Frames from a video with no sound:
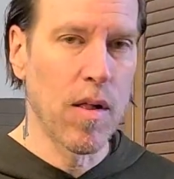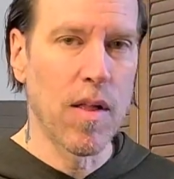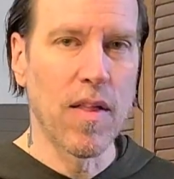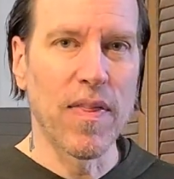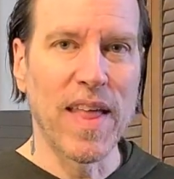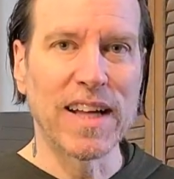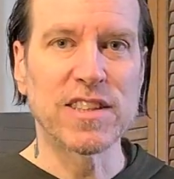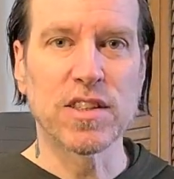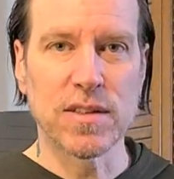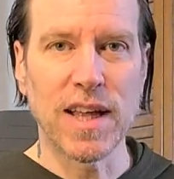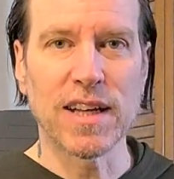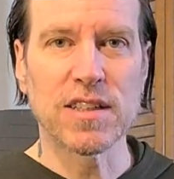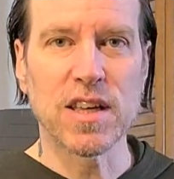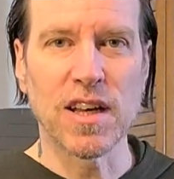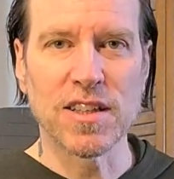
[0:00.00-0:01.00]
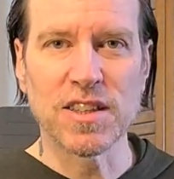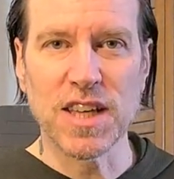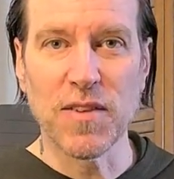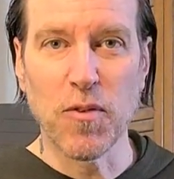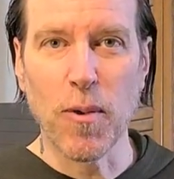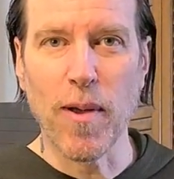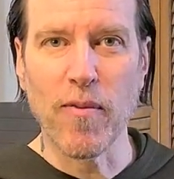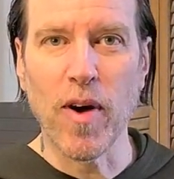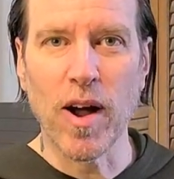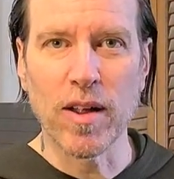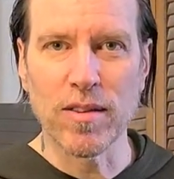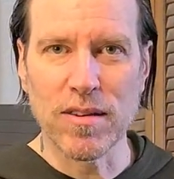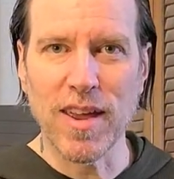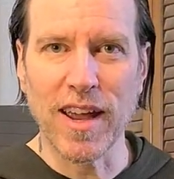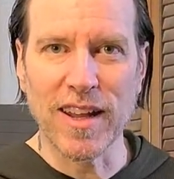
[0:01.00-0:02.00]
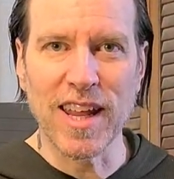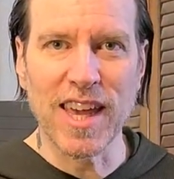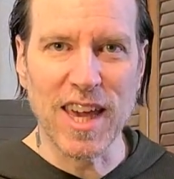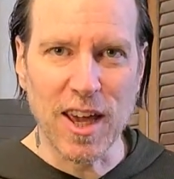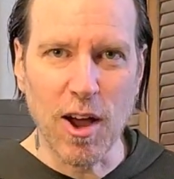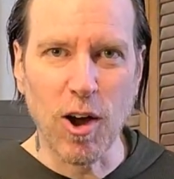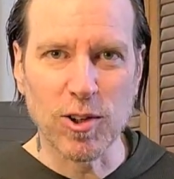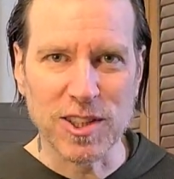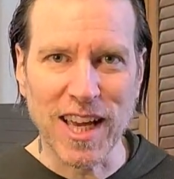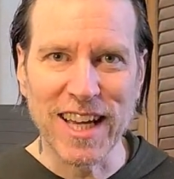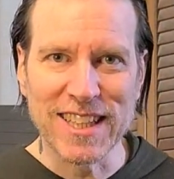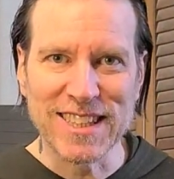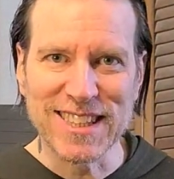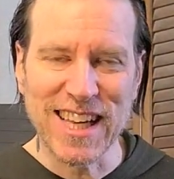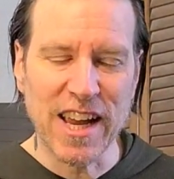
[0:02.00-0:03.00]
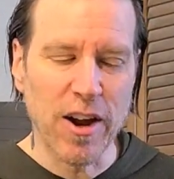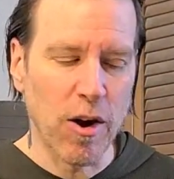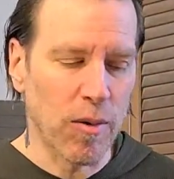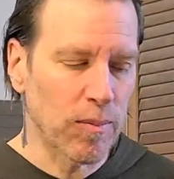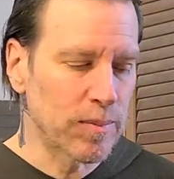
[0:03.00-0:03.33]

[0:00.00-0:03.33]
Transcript: That's a Stevie Ray Vaughan technique he calls a stinger.